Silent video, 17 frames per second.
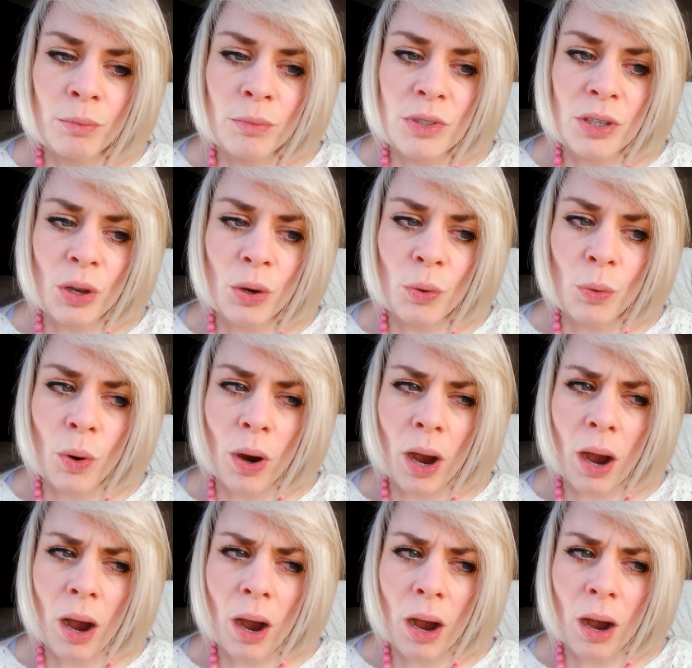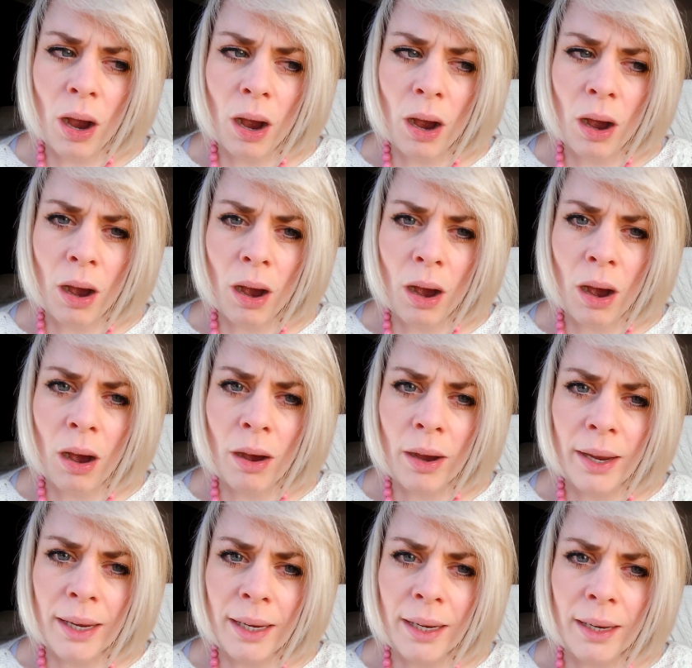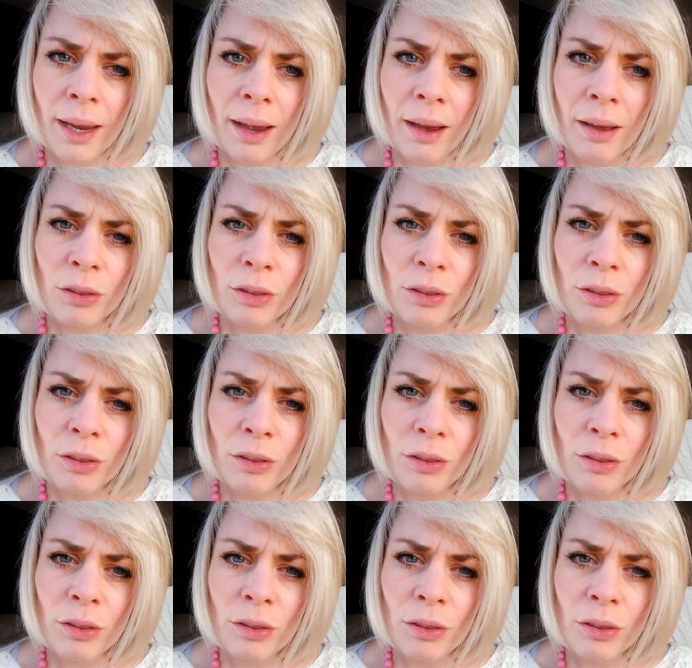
So I